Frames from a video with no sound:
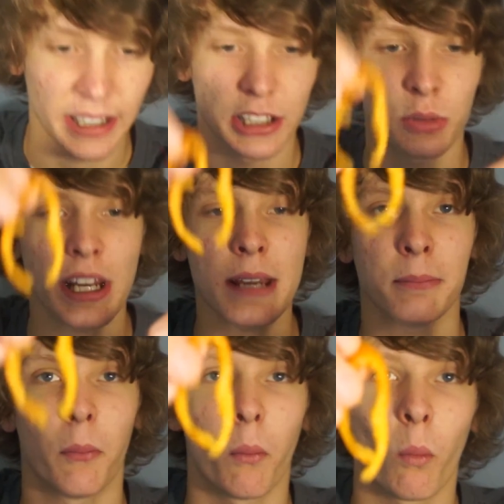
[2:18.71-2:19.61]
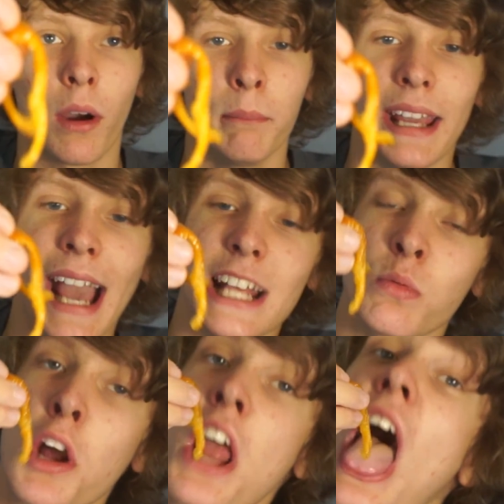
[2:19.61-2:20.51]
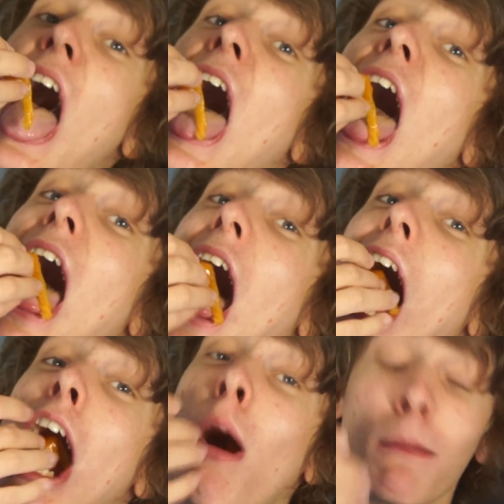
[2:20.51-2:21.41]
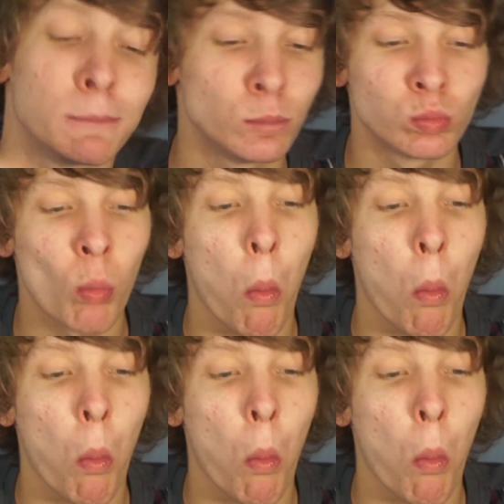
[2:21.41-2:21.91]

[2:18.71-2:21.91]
Three, one big ass one. Mmm.